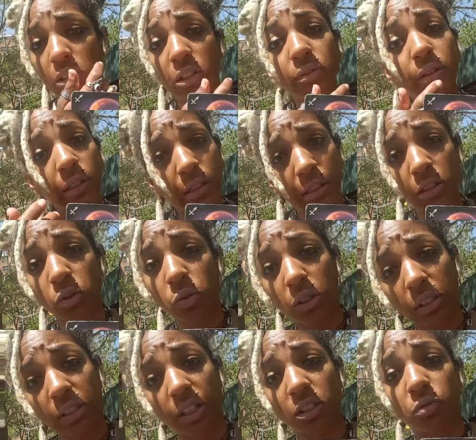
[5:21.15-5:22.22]
She really thinks it was
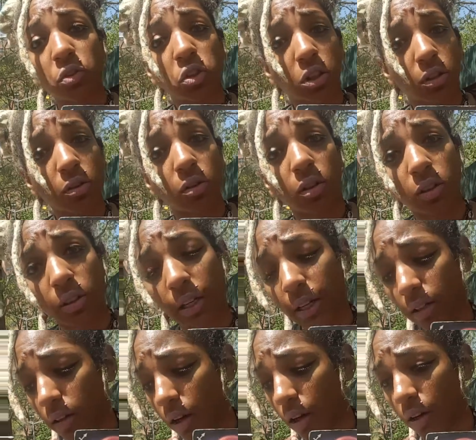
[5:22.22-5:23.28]
successful. She thought
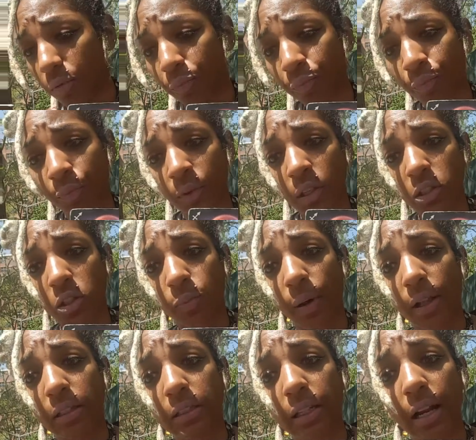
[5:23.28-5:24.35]
that she
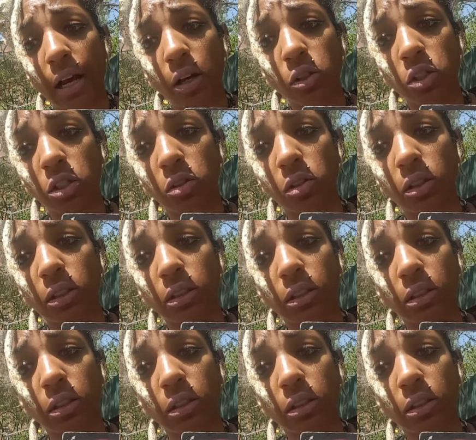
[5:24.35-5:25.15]
balanced it out. She thought,